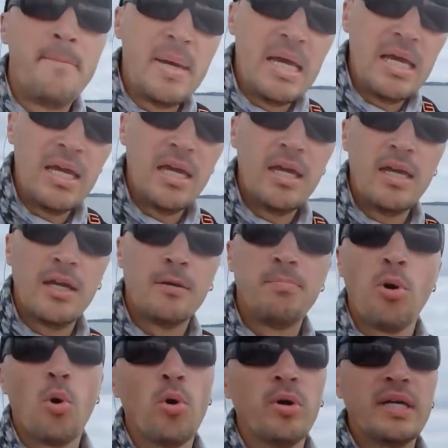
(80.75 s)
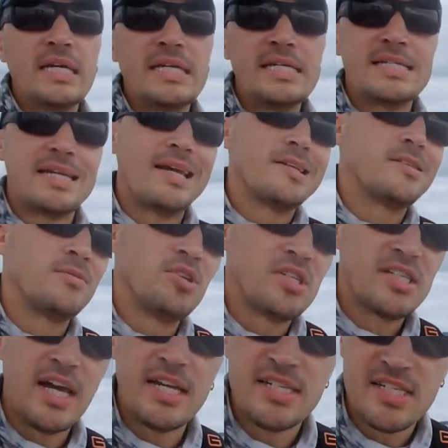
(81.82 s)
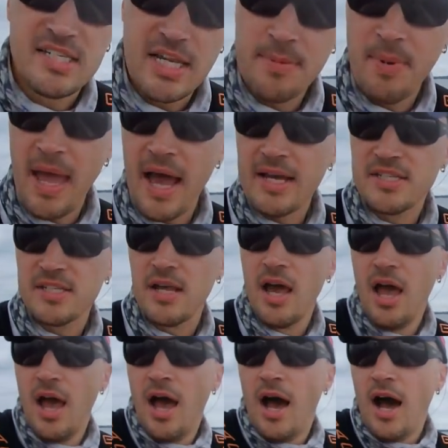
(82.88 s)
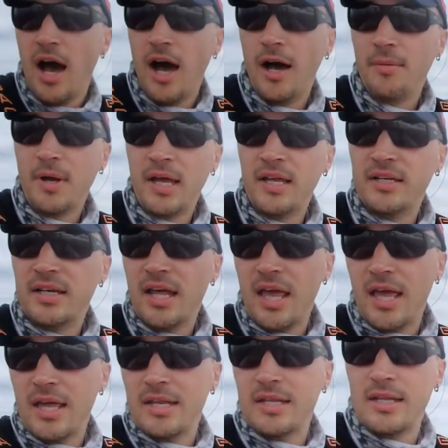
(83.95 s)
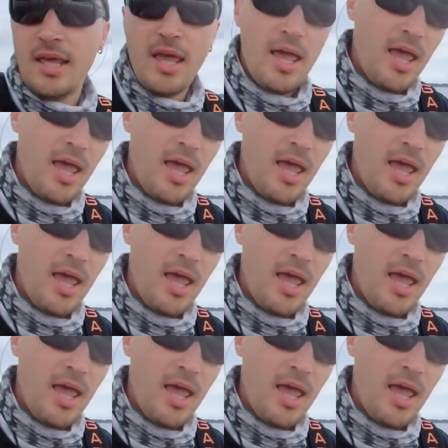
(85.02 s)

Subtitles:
big porgies and some good-sized sea bass. And